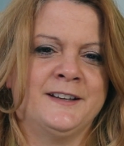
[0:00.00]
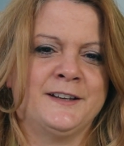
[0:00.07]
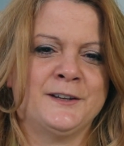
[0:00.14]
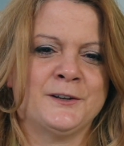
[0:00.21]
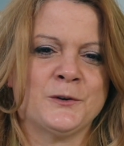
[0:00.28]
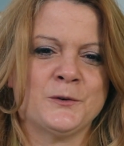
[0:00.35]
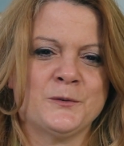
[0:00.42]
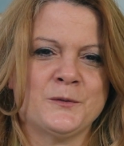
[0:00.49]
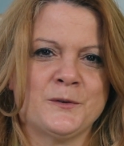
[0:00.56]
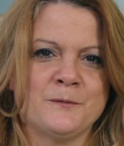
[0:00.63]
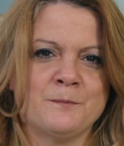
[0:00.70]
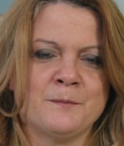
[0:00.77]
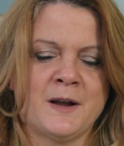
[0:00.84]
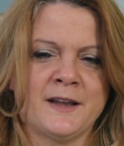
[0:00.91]

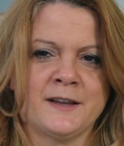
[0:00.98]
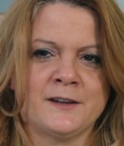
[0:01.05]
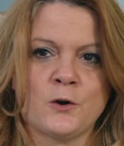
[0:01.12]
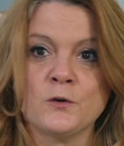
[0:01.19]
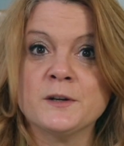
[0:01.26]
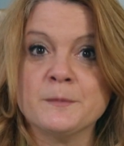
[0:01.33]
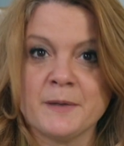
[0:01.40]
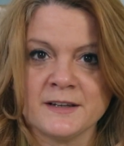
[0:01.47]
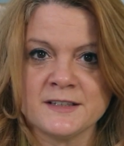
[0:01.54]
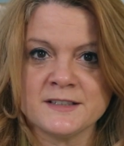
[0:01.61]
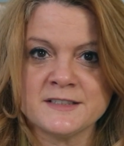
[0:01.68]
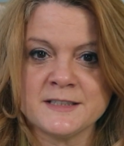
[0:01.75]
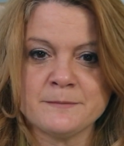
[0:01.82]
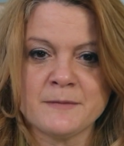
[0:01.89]
My
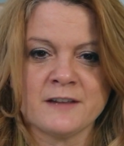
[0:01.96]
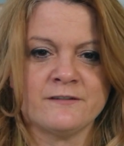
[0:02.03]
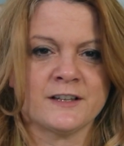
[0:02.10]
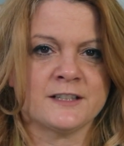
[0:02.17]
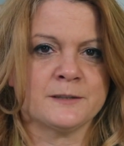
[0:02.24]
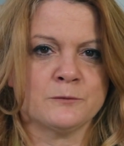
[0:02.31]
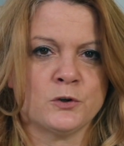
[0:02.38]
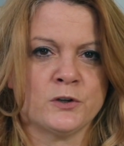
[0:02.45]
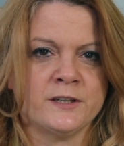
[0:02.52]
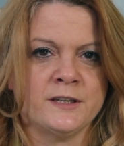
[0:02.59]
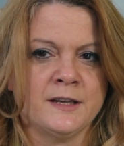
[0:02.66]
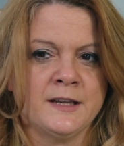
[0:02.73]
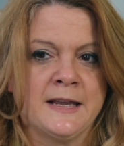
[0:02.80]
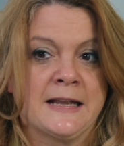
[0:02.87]
codependency, my
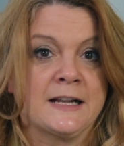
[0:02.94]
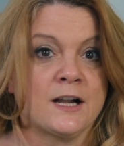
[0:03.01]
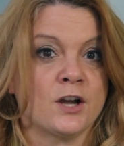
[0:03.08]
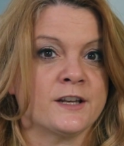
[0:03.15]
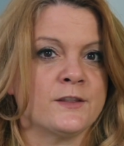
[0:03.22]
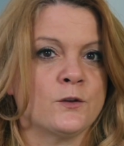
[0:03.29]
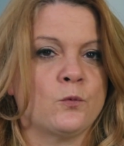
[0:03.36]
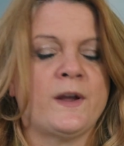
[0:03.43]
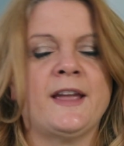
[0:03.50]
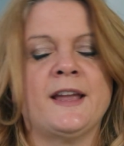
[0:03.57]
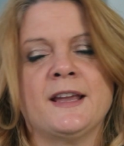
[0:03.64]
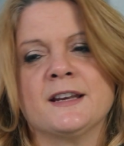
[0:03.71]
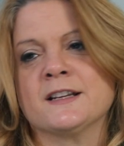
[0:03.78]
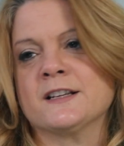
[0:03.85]
victimhood got in the
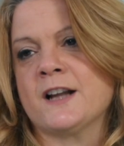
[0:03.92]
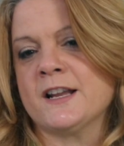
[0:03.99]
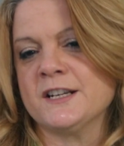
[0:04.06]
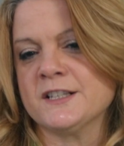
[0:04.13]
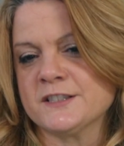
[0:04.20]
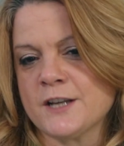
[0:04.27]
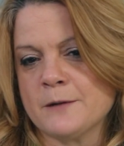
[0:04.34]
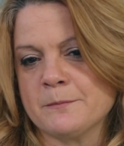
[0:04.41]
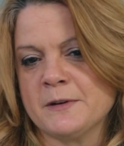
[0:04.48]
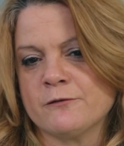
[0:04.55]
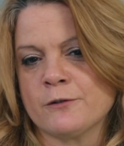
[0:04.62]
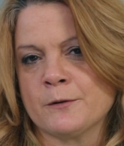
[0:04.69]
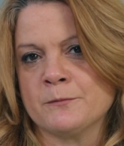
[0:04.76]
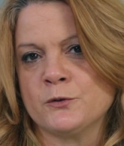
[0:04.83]
way, and it kind of stopped me
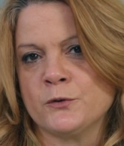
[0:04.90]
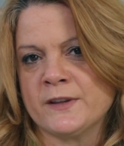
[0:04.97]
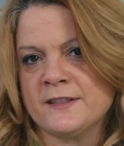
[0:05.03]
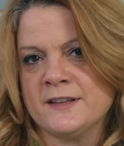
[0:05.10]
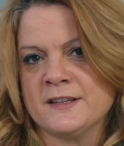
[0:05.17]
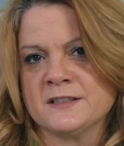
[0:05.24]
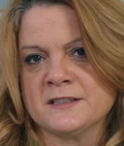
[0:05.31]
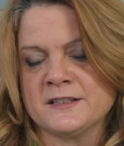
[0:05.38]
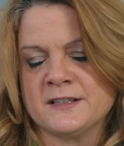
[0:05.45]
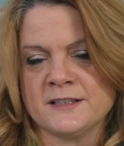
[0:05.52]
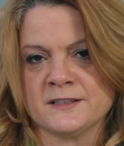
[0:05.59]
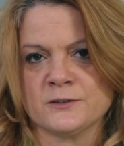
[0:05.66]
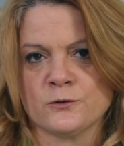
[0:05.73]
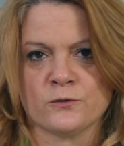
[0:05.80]
from doing this,
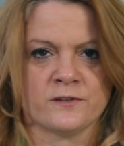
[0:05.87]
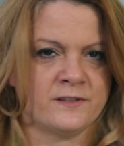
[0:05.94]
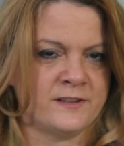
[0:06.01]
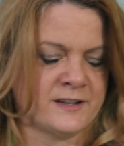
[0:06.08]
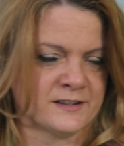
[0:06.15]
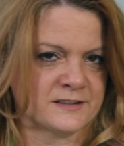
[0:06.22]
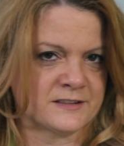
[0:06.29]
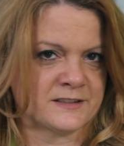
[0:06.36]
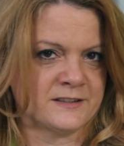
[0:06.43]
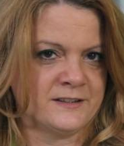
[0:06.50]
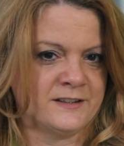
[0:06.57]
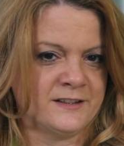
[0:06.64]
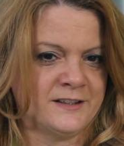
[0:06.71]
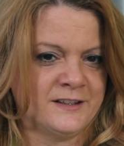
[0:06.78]
or this.
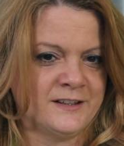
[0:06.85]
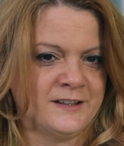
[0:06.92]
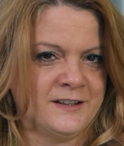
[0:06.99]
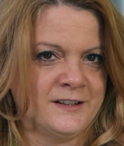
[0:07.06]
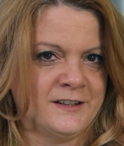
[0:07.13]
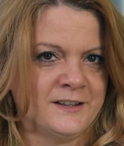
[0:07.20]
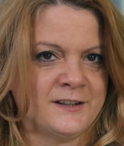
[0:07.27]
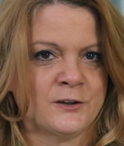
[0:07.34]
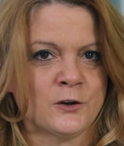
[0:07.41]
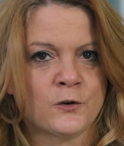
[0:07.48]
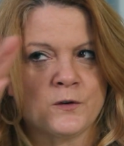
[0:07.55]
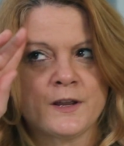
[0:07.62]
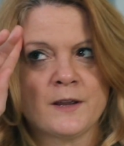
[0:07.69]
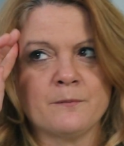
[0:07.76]

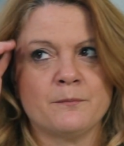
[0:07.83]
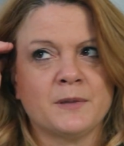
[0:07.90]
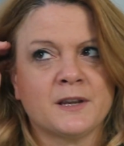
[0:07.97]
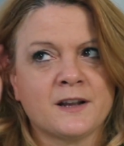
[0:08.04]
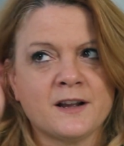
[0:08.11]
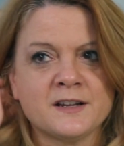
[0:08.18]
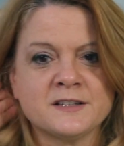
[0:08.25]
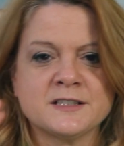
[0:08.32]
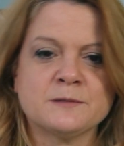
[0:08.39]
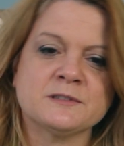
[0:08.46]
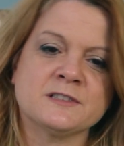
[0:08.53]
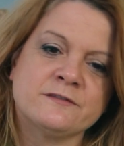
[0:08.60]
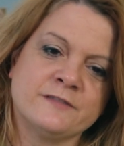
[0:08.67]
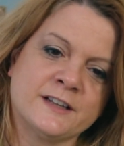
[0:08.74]
Because I
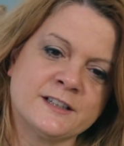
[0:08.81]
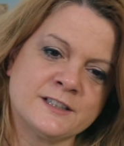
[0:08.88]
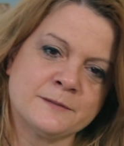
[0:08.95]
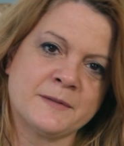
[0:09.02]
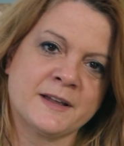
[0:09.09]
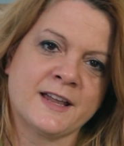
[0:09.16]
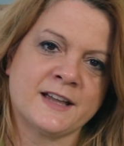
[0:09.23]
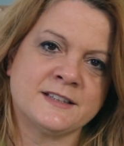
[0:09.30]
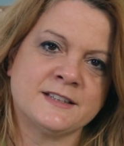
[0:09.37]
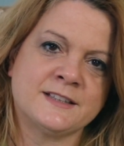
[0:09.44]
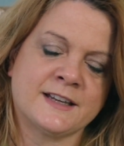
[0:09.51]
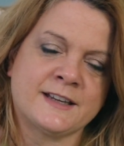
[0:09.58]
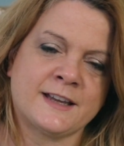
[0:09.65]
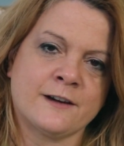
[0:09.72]
was a victim, I had to
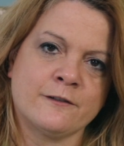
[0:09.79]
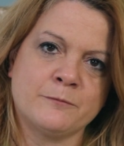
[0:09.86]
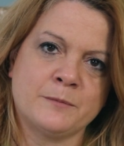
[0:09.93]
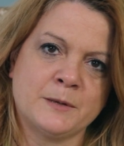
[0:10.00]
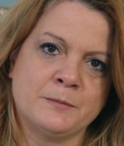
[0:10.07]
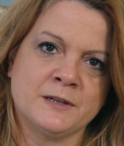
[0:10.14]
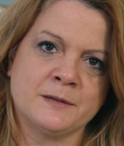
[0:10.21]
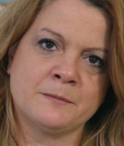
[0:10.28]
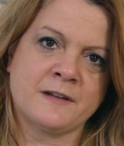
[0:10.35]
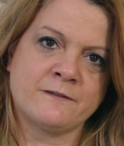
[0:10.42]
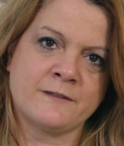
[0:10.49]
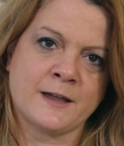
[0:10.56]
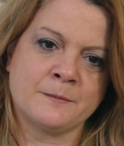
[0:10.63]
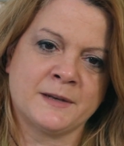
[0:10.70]
take care of people in my
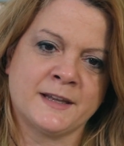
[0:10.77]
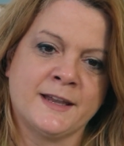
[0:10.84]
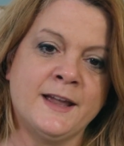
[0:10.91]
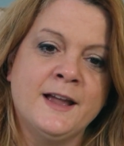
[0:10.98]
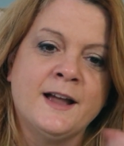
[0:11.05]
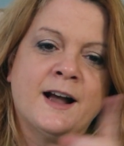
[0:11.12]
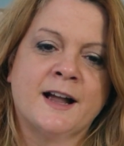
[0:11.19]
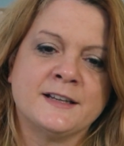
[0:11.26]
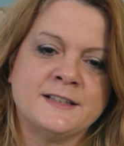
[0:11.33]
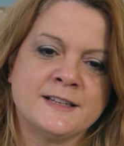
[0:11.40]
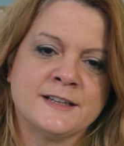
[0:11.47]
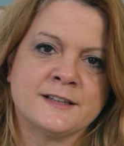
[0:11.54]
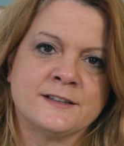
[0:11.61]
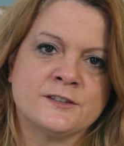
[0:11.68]
family. I
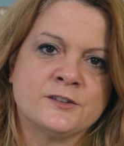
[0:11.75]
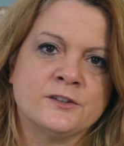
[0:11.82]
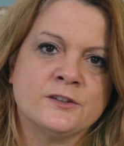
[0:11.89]
didn't